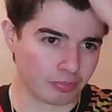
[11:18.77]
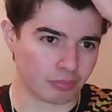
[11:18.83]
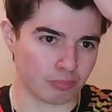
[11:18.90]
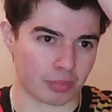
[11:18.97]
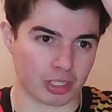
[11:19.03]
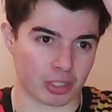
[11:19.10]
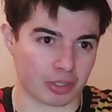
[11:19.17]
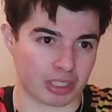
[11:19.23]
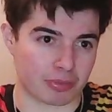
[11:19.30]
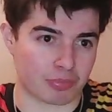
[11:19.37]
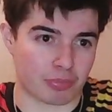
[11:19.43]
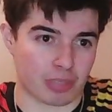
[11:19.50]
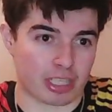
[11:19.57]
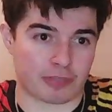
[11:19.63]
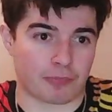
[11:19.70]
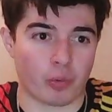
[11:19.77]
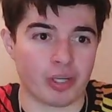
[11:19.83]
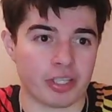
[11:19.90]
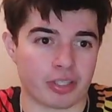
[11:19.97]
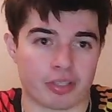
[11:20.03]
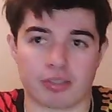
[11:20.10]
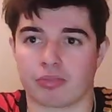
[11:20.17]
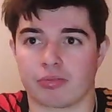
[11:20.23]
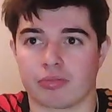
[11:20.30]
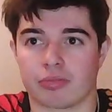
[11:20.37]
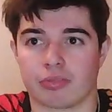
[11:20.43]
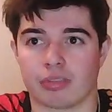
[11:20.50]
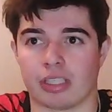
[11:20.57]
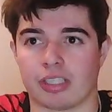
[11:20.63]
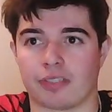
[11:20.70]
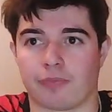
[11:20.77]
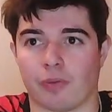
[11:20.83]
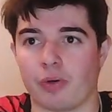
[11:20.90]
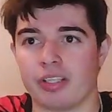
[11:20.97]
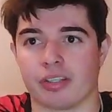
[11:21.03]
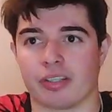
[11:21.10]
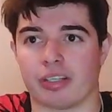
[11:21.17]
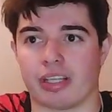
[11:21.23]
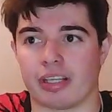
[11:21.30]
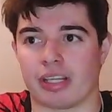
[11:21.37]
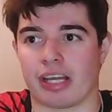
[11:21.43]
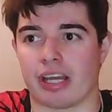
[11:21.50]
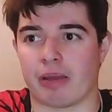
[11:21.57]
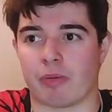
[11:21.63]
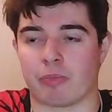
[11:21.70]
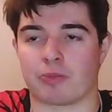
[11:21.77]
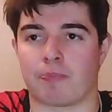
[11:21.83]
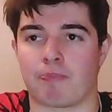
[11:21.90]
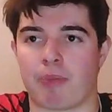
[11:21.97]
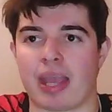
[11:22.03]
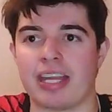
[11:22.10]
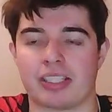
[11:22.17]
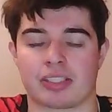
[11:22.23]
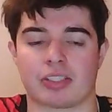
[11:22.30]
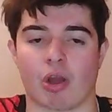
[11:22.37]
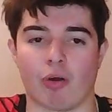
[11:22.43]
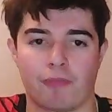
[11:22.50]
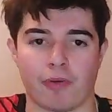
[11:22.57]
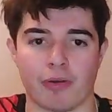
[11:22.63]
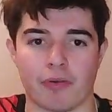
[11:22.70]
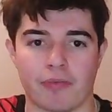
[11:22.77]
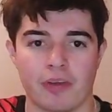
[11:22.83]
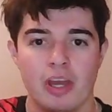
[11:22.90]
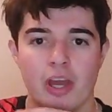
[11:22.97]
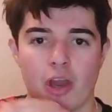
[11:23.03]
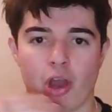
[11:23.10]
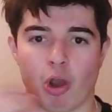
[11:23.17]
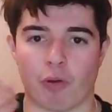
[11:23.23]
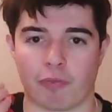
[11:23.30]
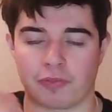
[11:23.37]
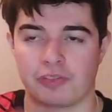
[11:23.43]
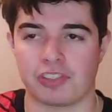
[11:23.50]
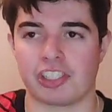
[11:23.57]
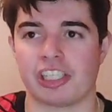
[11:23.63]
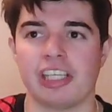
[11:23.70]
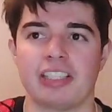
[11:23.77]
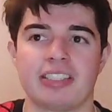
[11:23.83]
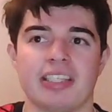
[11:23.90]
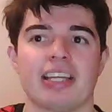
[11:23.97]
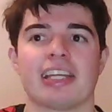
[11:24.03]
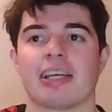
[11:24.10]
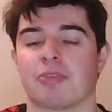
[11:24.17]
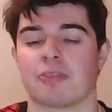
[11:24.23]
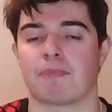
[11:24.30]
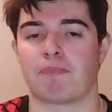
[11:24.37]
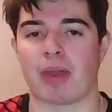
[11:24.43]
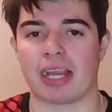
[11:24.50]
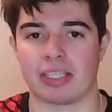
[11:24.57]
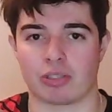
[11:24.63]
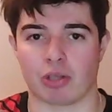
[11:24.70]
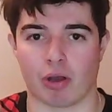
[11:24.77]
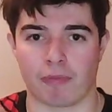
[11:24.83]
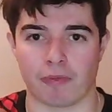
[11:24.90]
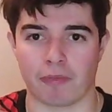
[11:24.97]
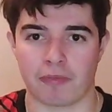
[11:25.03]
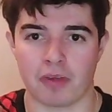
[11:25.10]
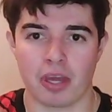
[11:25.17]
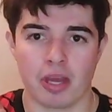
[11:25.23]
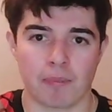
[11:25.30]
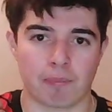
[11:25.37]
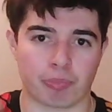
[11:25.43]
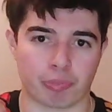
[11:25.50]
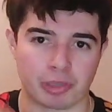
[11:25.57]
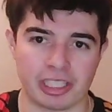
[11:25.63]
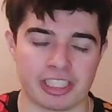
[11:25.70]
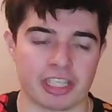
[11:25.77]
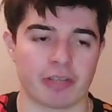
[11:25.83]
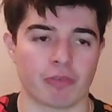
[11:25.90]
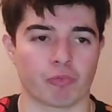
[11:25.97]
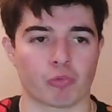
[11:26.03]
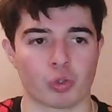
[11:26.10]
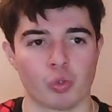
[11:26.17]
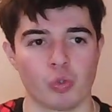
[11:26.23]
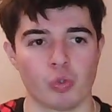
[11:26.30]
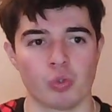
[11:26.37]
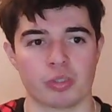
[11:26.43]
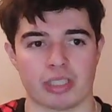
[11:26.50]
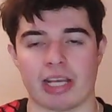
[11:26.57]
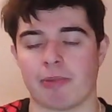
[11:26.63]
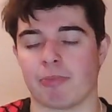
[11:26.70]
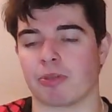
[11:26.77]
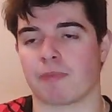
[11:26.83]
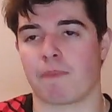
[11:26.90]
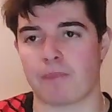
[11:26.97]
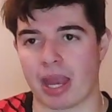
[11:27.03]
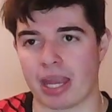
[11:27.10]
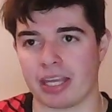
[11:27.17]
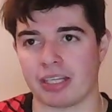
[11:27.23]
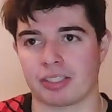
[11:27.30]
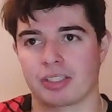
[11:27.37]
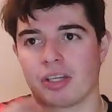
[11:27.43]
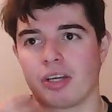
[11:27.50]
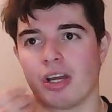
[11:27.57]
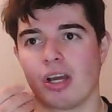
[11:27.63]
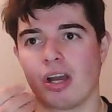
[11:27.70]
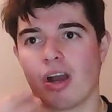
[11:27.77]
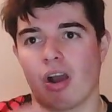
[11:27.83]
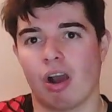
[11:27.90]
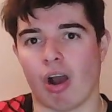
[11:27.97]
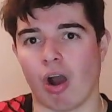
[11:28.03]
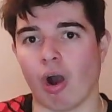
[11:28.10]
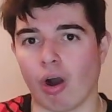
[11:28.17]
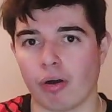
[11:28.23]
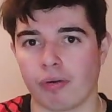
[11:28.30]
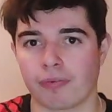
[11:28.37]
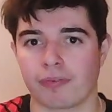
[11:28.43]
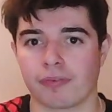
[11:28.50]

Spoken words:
because it's voided. It's voided. It was based off of cheating. It was based off of breaching rules. It was based off